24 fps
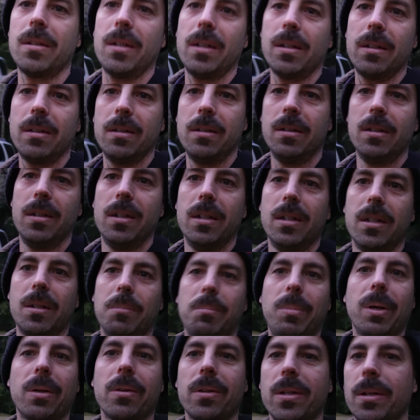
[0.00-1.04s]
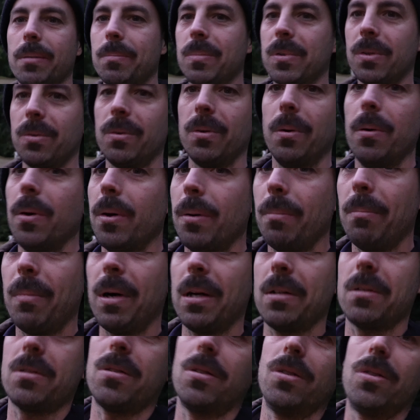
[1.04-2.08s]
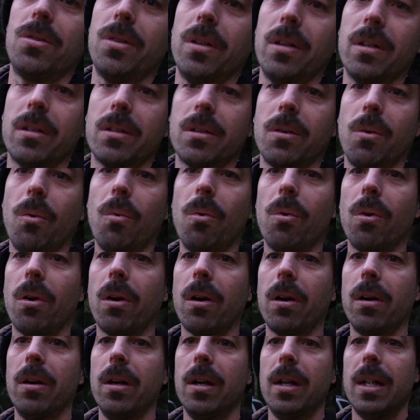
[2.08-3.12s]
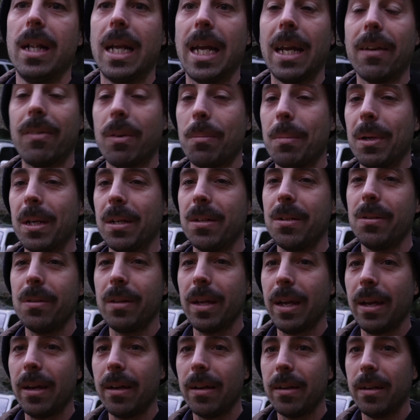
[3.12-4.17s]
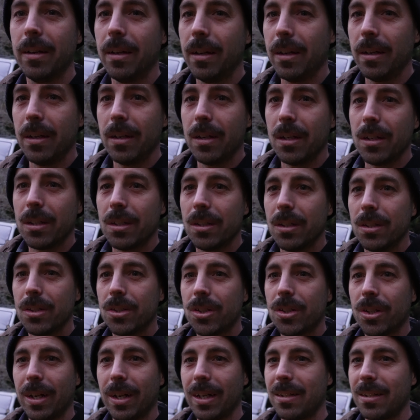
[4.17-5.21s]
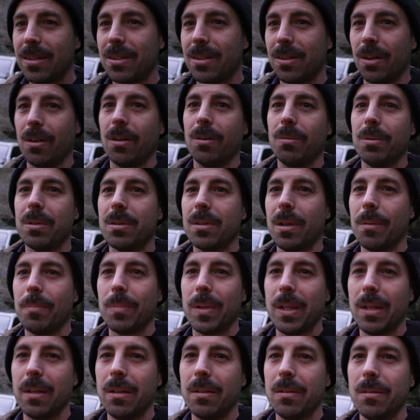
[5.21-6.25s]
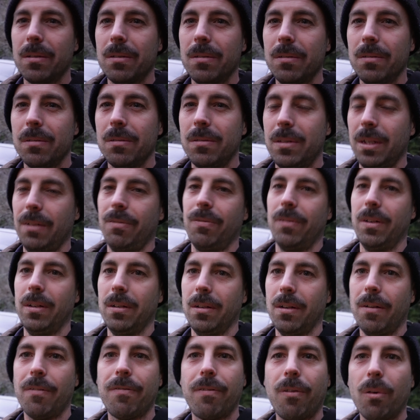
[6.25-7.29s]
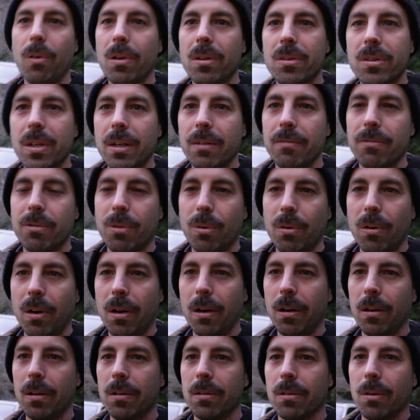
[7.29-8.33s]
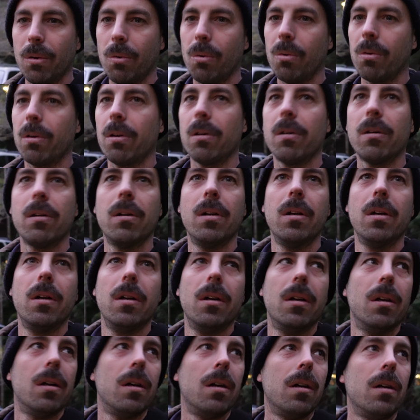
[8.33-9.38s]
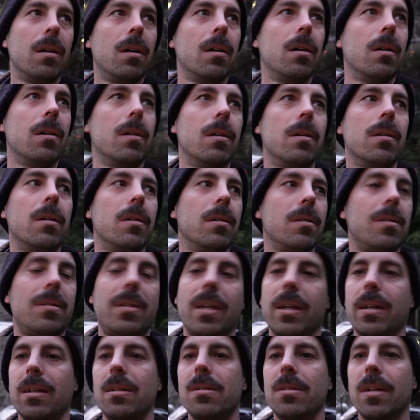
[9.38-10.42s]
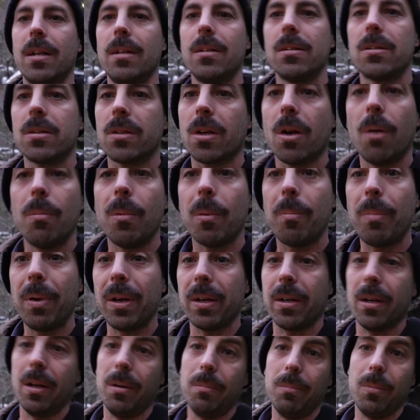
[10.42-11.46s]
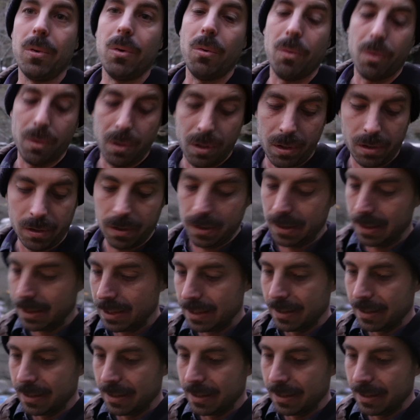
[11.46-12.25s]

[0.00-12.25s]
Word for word: thing, build it up to a, a monster truck? Or if I'm going to do that, should I start with something different, a fourth gen 4Runner or a uh, second gen Tacoma pickup or